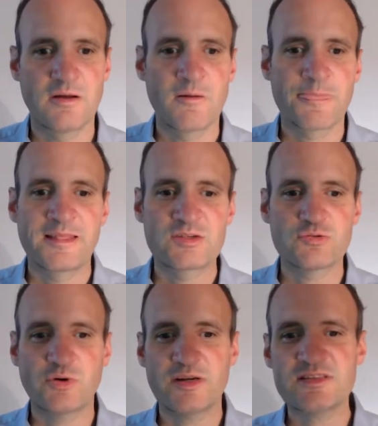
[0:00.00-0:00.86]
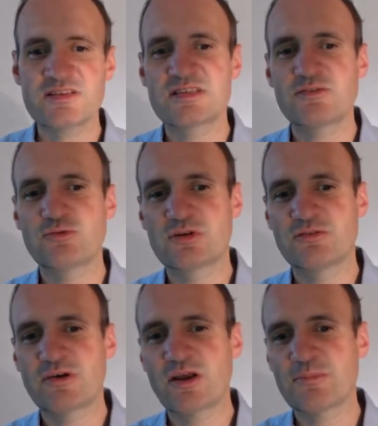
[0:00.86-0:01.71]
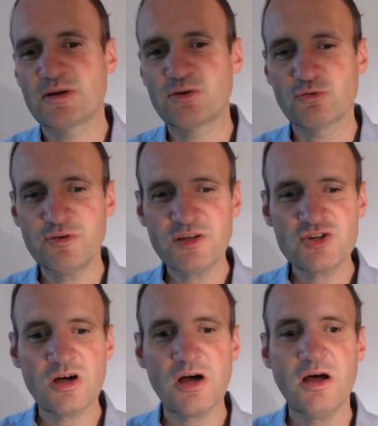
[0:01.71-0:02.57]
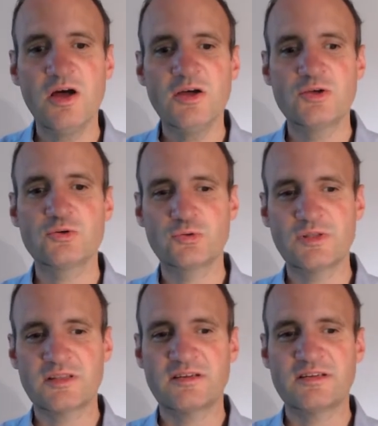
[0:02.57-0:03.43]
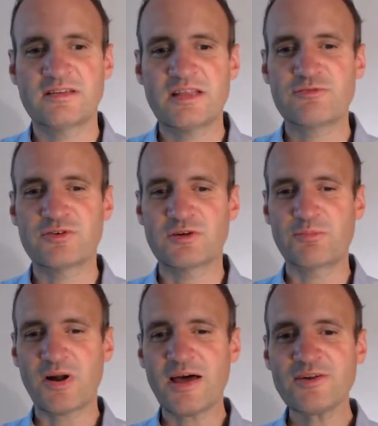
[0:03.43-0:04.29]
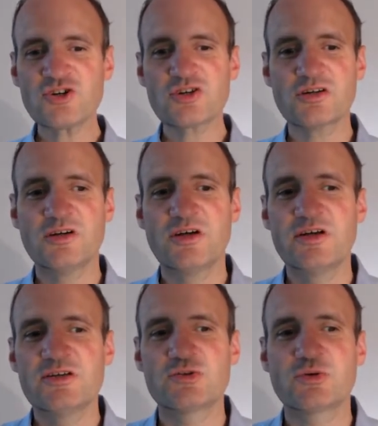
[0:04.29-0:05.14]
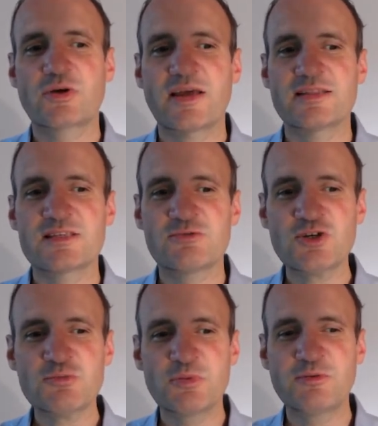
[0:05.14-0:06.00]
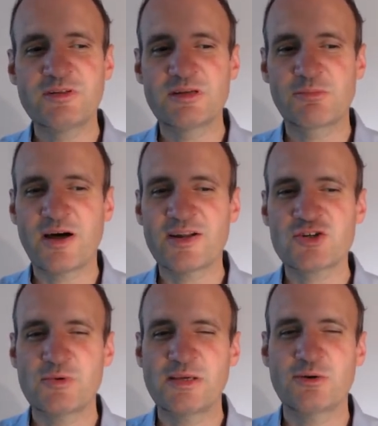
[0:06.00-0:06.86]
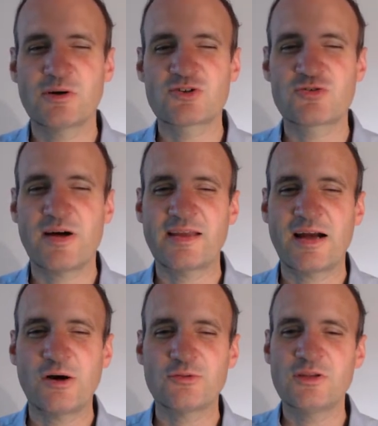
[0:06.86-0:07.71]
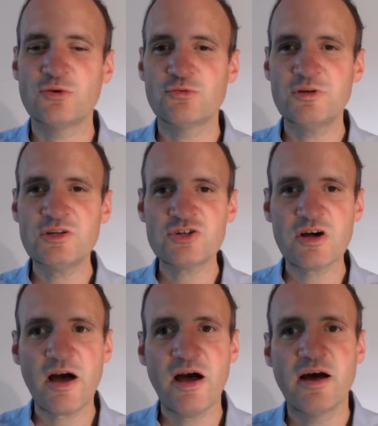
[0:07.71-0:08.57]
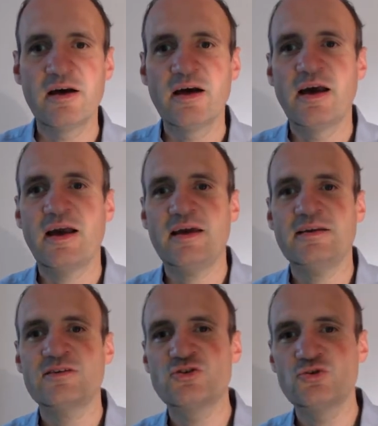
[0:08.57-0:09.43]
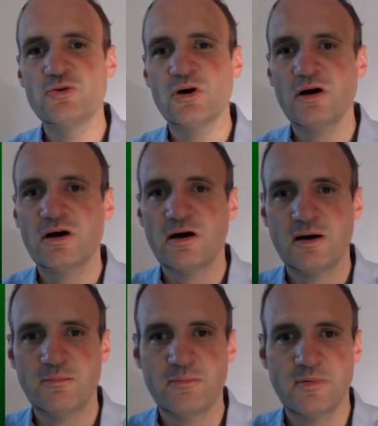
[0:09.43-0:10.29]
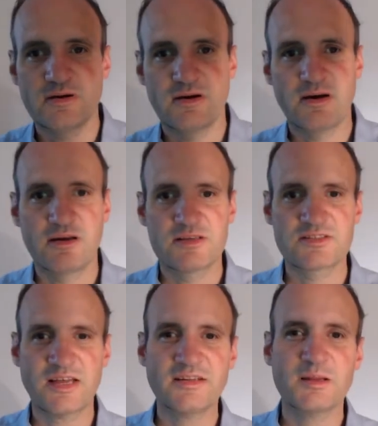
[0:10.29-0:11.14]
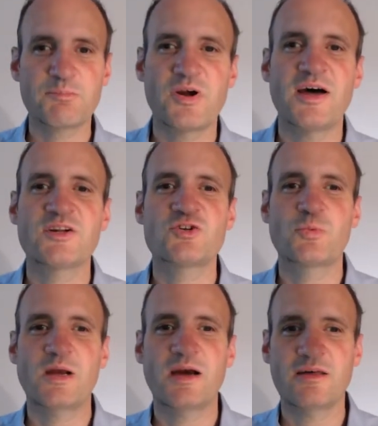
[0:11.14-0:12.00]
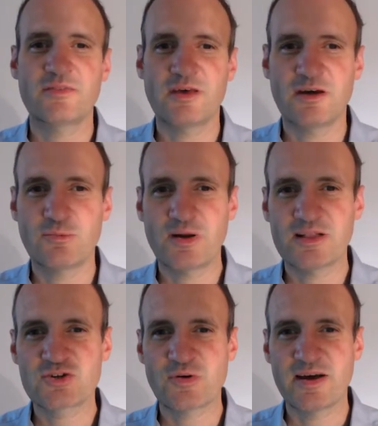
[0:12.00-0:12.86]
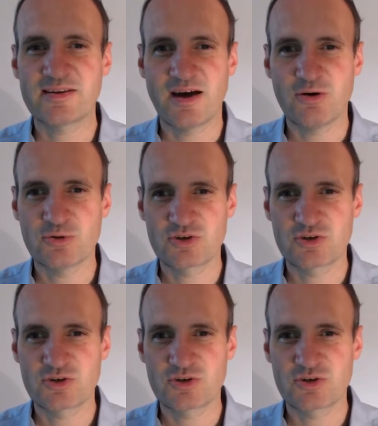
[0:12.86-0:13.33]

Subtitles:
So for instance, if you develop a new feature, you do that in a different branch. So you can switch between the branch where you are trying out the new feature and your standard branch where the well tried out